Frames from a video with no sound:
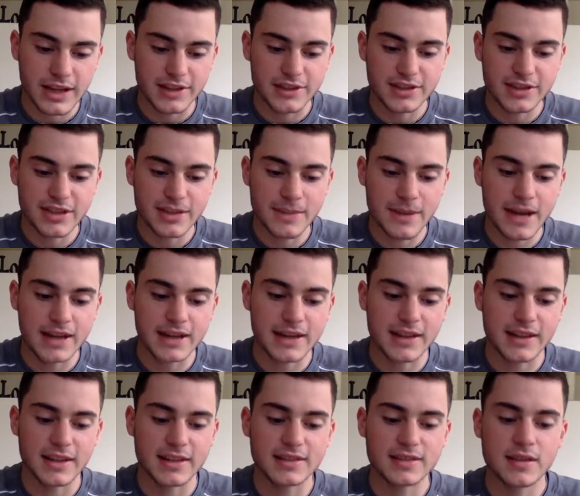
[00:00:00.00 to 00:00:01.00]
yeah, let's get
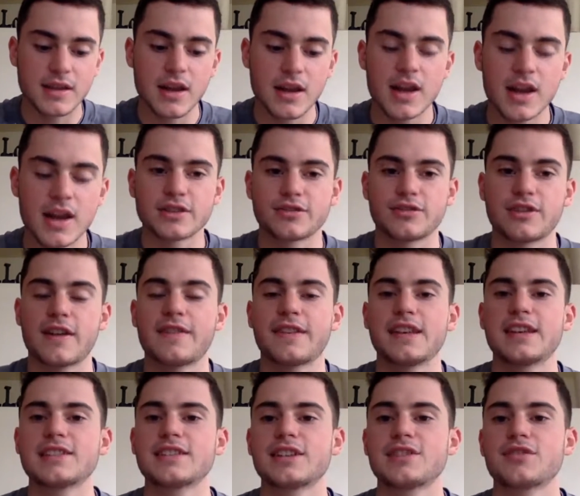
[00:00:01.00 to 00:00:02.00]
back into this. So
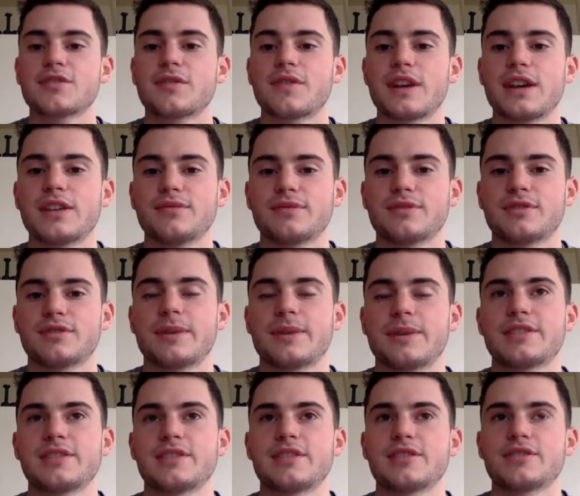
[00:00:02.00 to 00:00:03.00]
you have the eccentric phase,
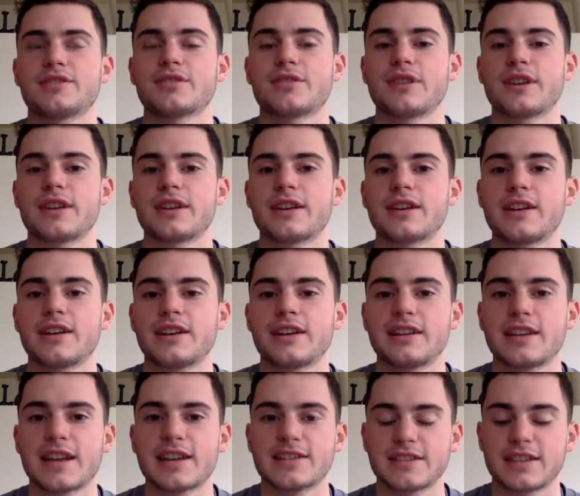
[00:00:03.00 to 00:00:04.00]
which basically you're storing
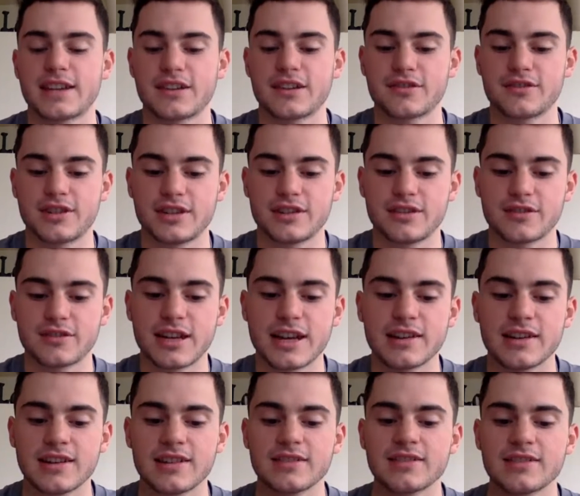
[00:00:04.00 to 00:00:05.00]
elastic energy in
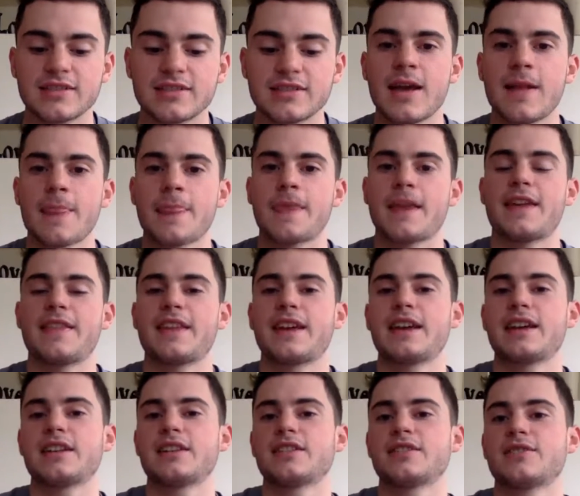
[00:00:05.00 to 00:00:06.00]
your tendons.
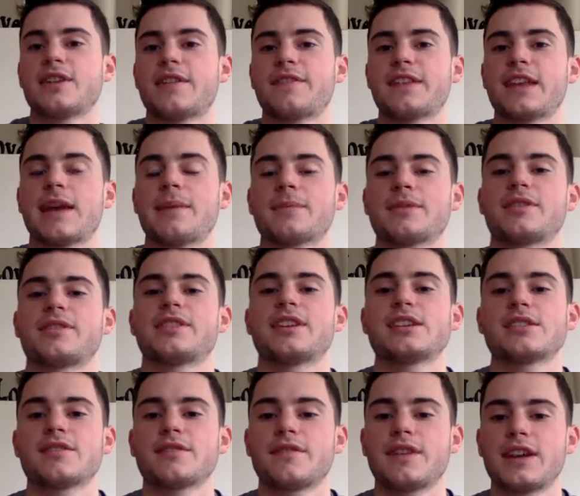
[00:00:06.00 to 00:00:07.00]
And then you have the
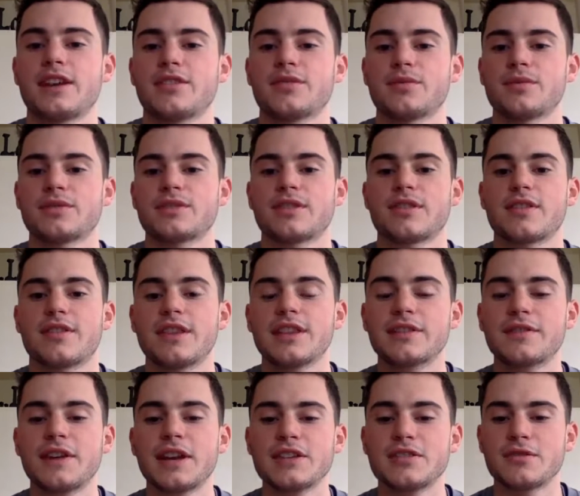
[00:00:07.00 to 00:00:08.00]
amortization phase, which
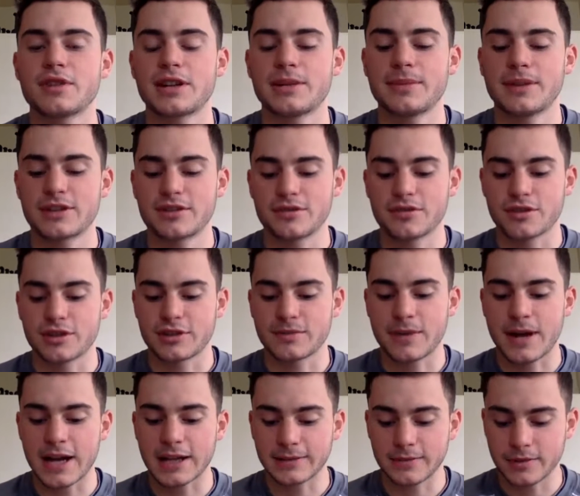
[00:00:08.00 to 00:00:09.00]
this phase you want to be as
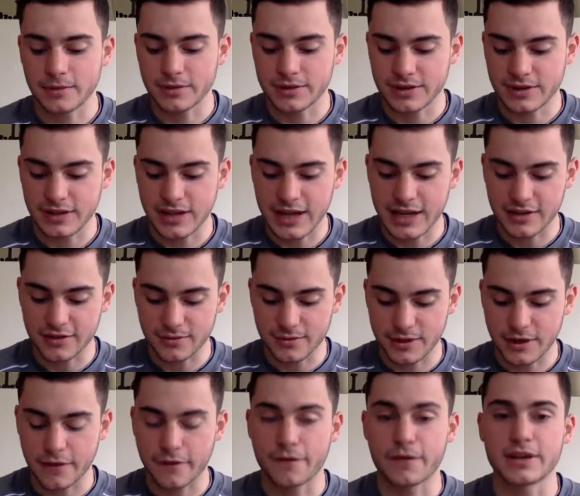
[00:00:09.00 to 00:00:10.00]
short as possible, which
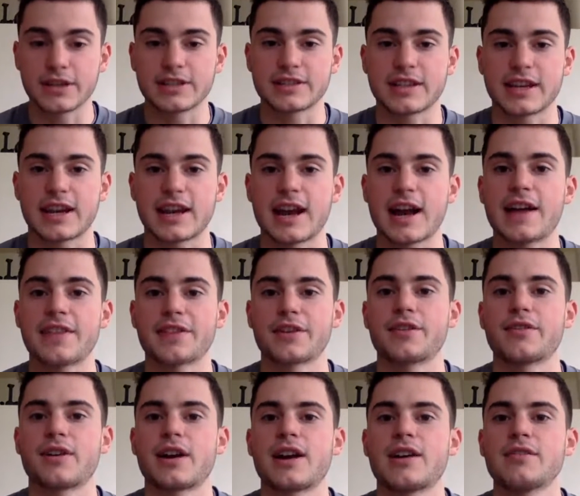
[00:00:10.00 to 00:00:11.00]
again is where your foot is like
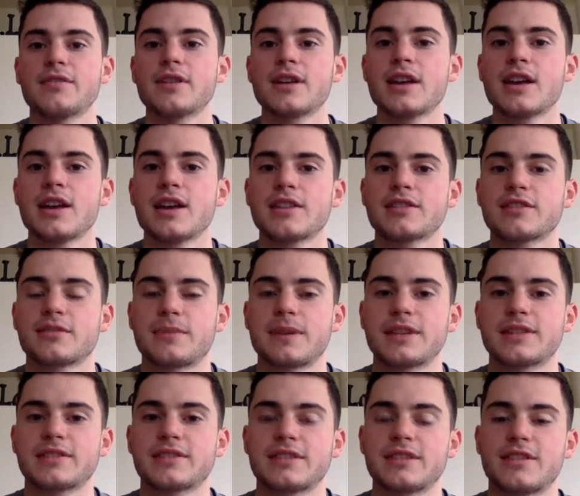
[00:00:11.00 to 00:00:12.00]
on the ground.
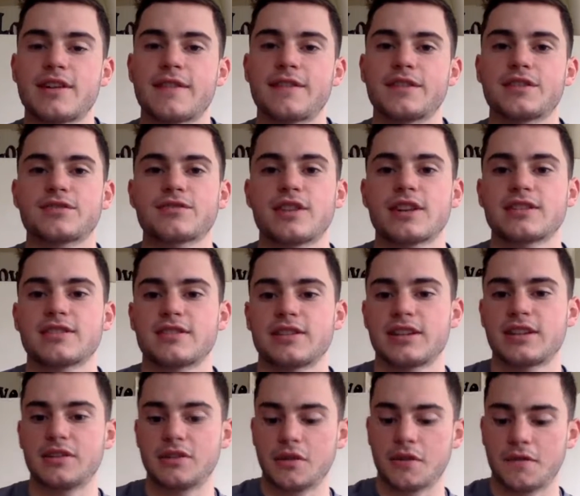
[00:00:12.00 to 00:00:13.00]
So basically you have the
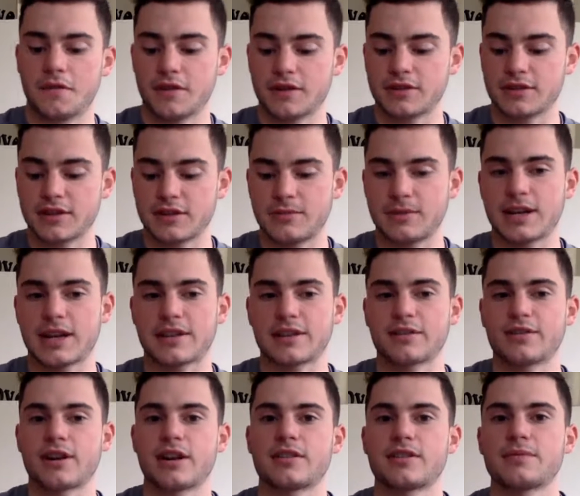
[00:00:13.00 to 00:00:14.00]
stretch, and then your foot's going to be
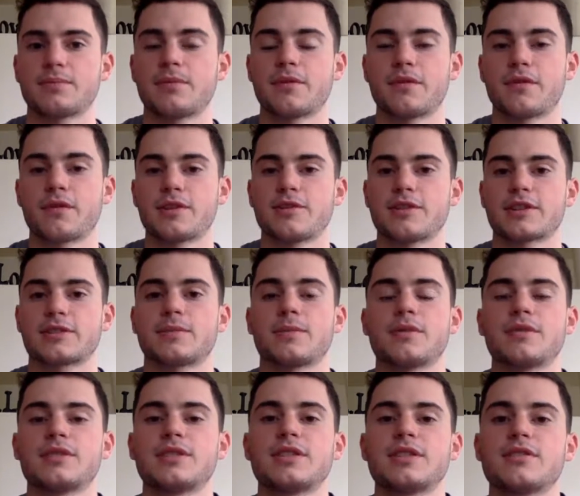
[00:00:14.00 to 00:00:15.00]
on the ground before you
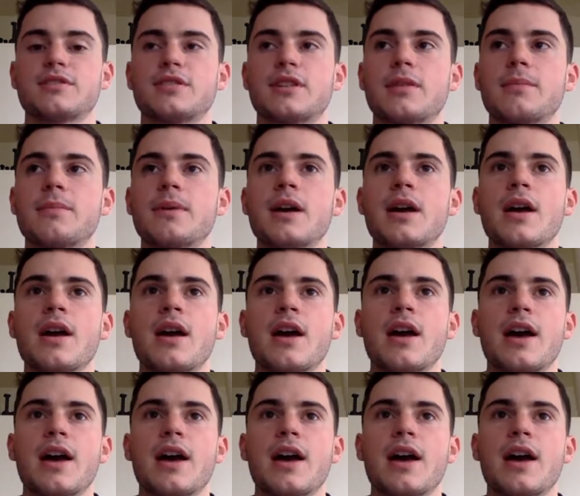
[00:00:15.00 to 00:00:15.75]
explode into your jump.